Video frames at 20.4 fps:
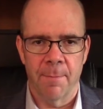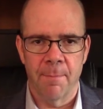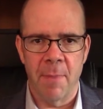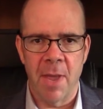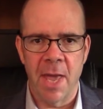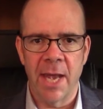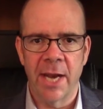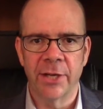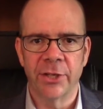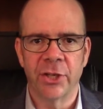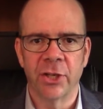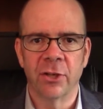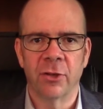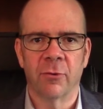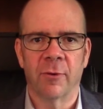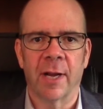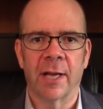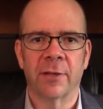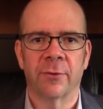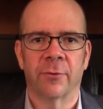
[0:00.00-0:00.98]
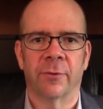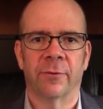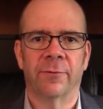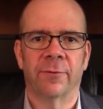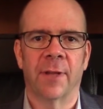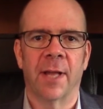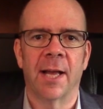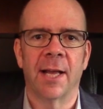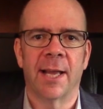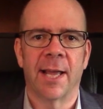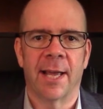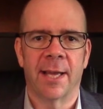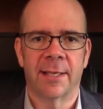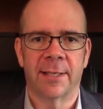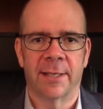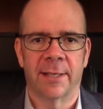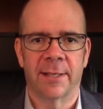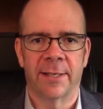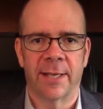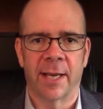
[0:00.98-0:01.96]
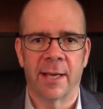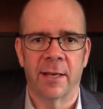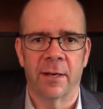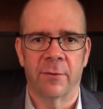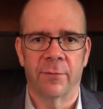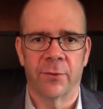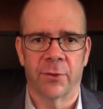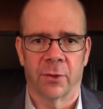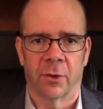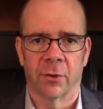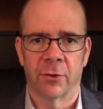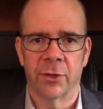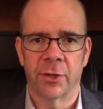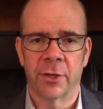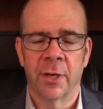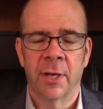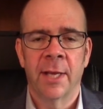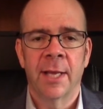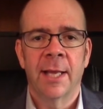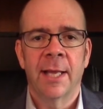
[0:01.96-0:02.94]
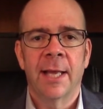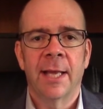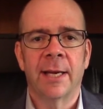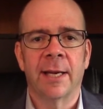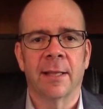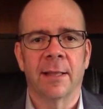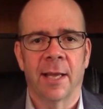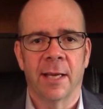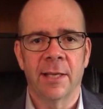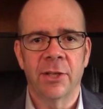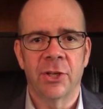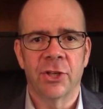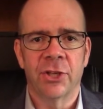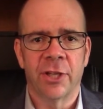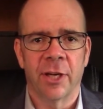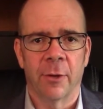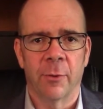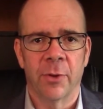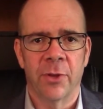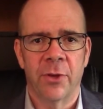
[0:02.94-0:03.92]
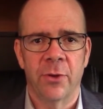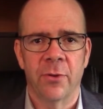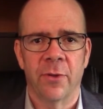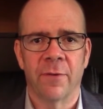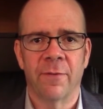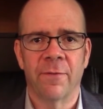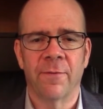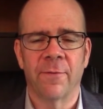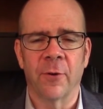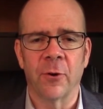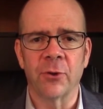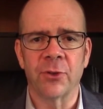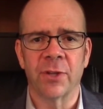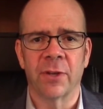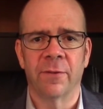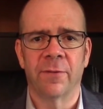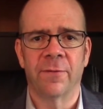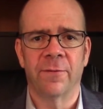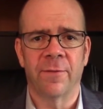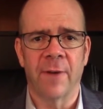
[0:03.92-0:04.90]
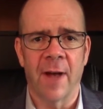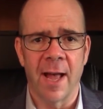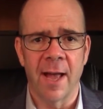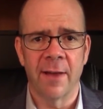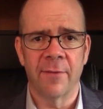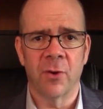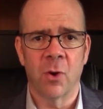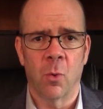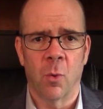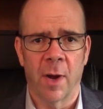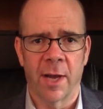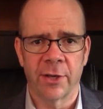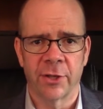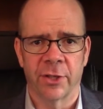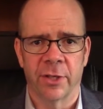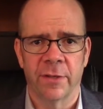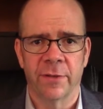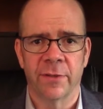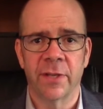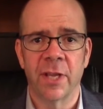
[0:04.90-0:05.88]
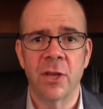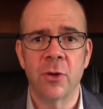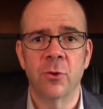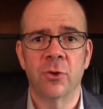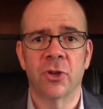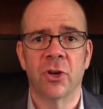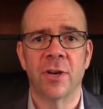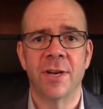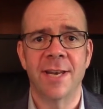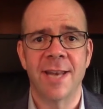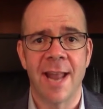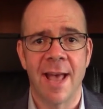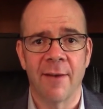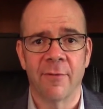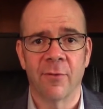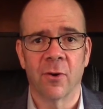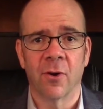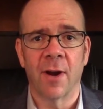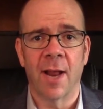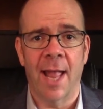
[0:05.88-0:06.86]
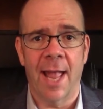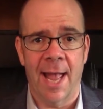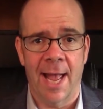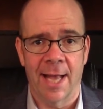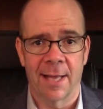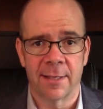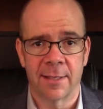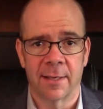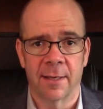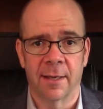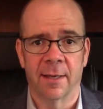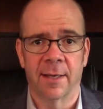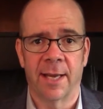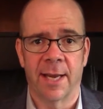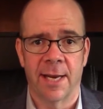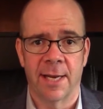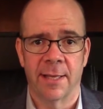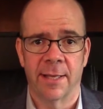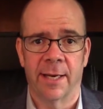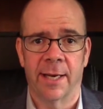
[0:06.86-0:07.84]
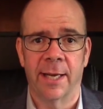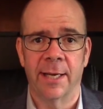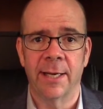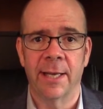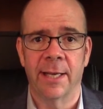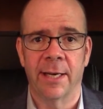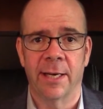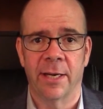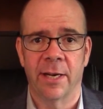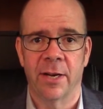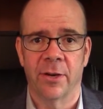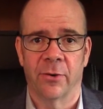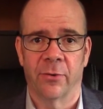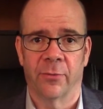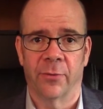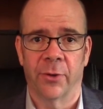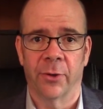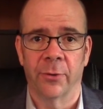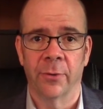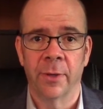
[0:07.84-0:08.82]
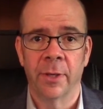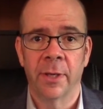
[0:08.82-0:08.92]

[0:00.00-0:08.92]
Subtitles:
Managing Director of Flycast Executive Search, and I'd like to share with you the first of 5 questions that you should never ask a candidate in an interview.